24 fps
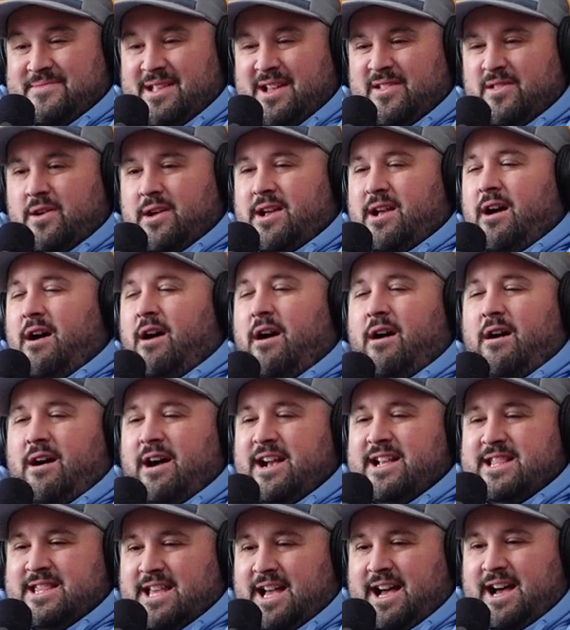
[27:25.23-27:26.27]
like,
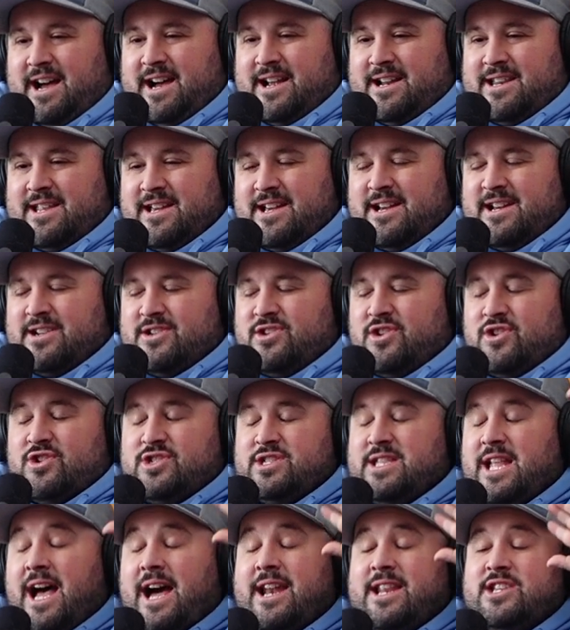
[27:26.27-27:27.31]
I thought there's
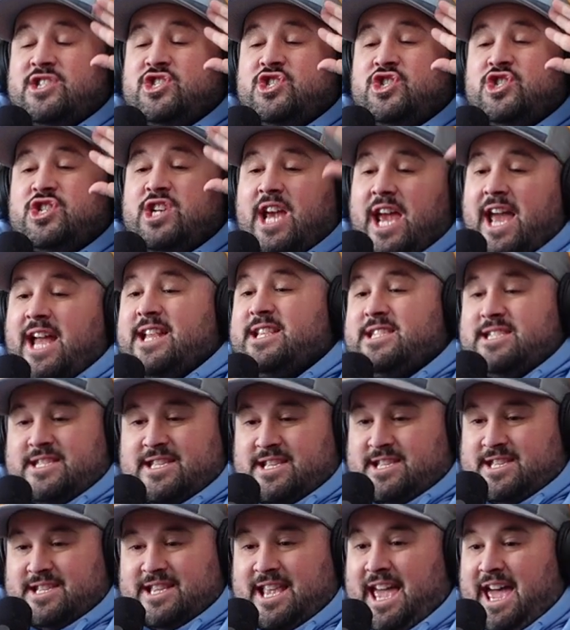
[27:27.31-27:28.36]
not a chance
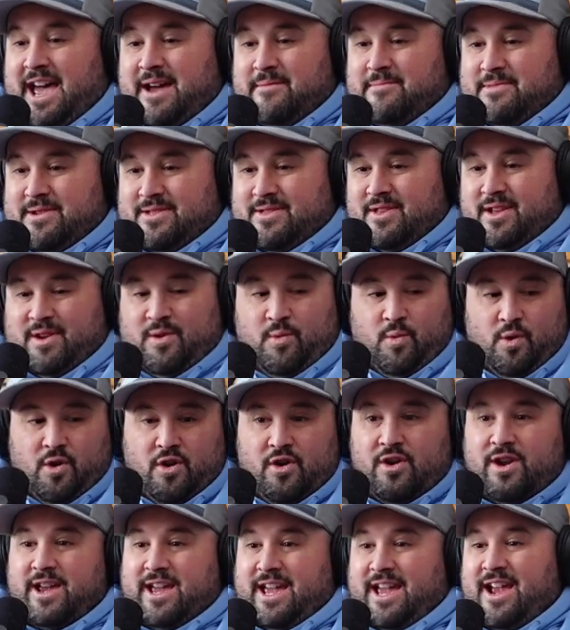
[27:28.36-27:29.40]
this is happening. Like,
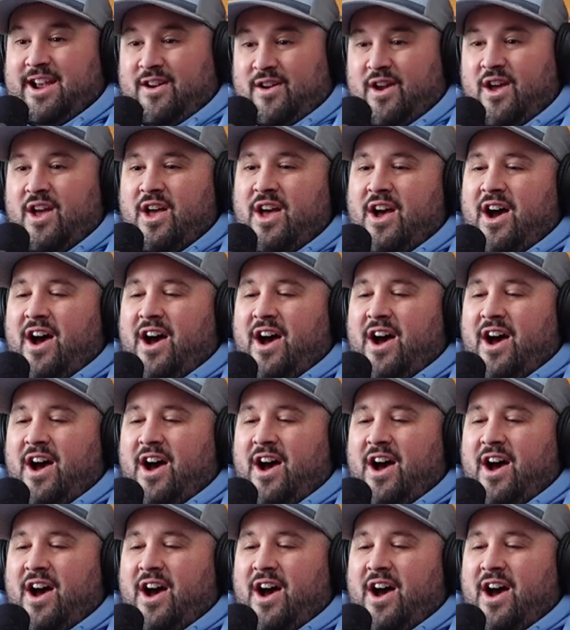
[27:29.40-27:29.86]
we're here.